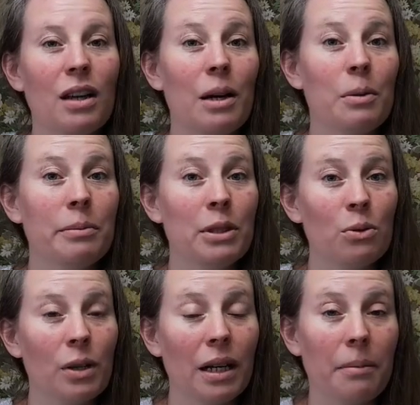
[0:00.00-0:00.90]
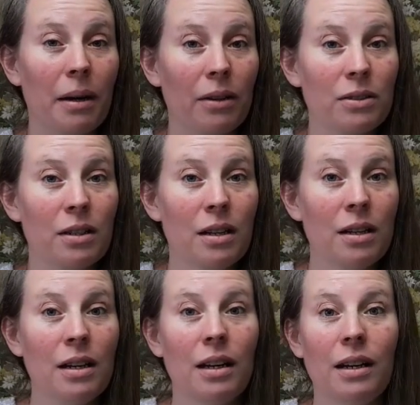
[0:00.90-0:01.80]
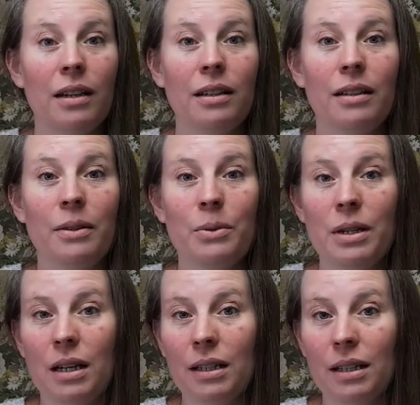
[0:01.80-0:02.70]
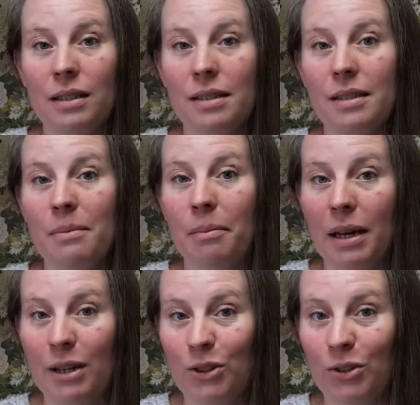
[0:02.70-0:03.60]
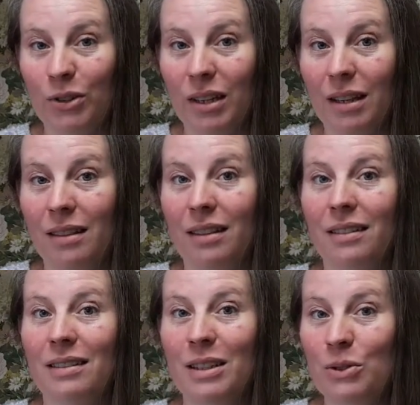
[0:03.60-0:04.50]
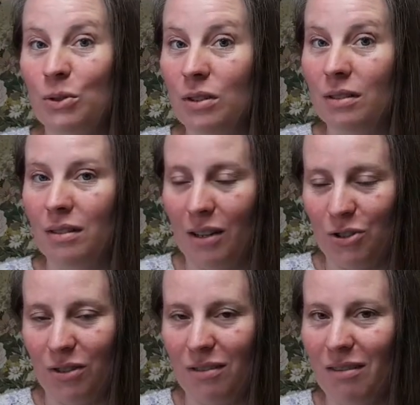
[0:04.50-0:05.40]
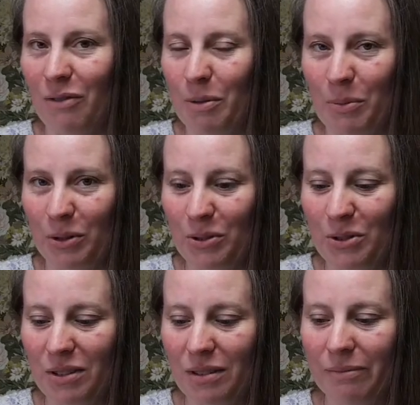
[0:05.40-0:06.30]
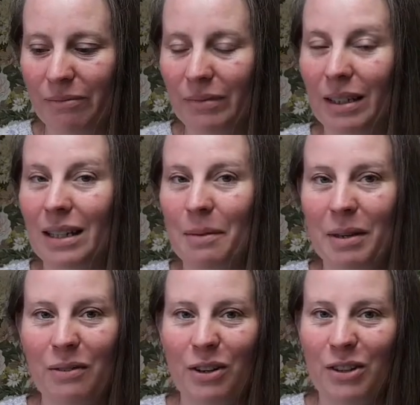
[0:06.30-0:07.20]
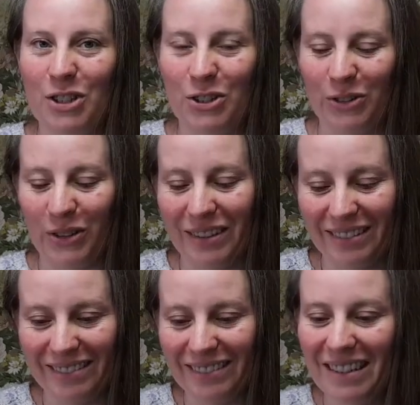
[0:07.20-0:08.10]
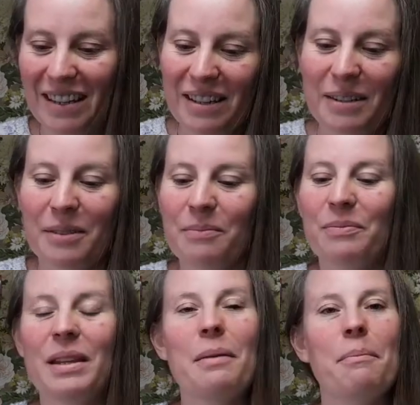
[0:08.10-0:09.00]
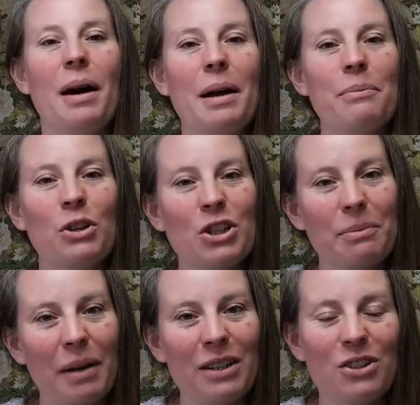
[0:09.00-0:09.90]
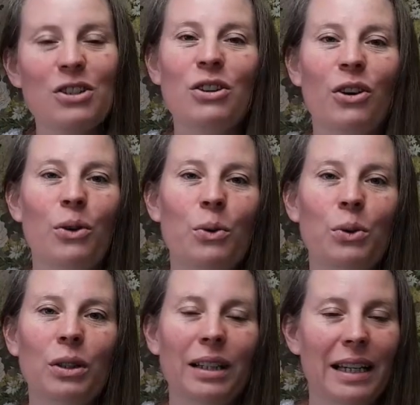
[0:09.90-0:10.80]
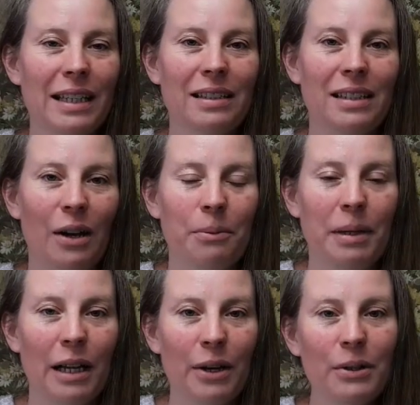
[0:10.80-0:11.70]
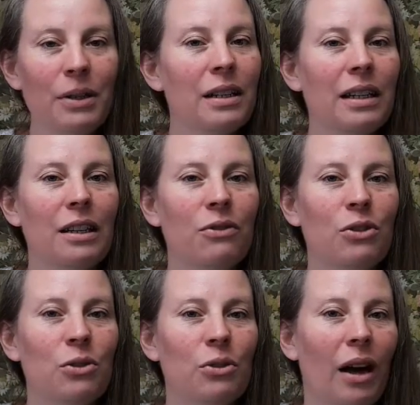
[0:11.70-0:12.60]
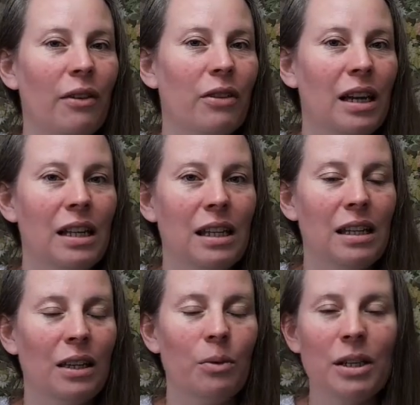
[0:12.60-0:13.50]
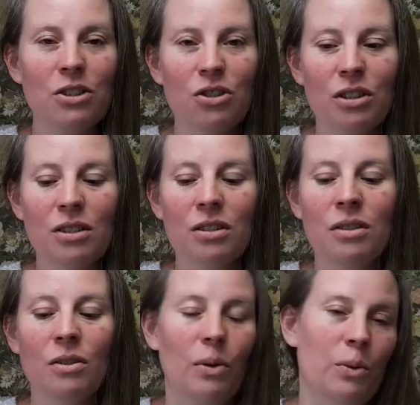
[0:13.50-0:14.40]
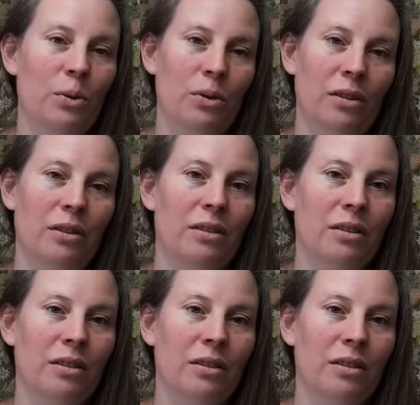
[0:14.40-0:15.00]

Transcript: I will be talking about Ranunculus make along in the news section of the podcast, coming very soon. My project pages are all linked down below. If you have any questions or